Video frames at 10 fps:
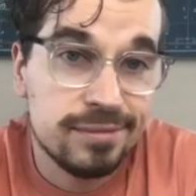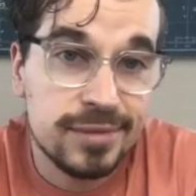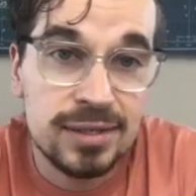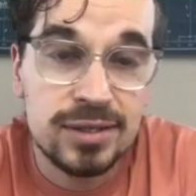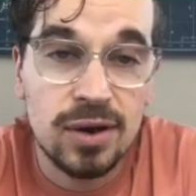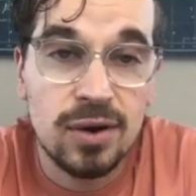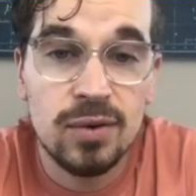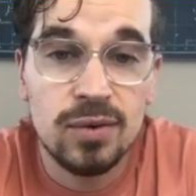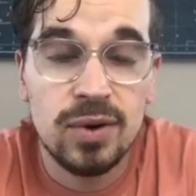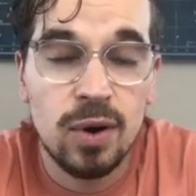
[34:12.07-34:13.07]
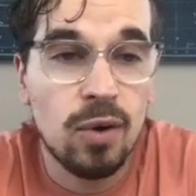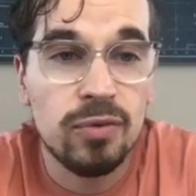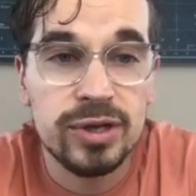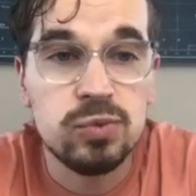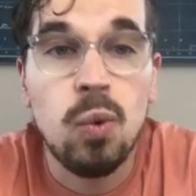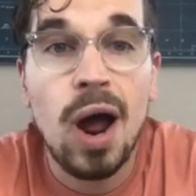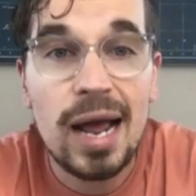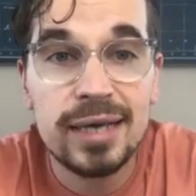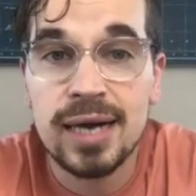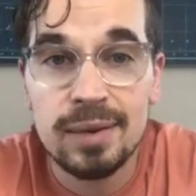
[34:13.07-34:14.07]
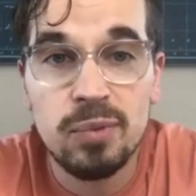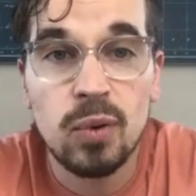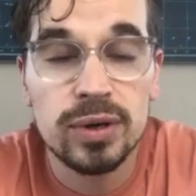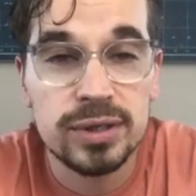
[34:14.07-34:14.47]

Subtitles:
And so, or this why is not important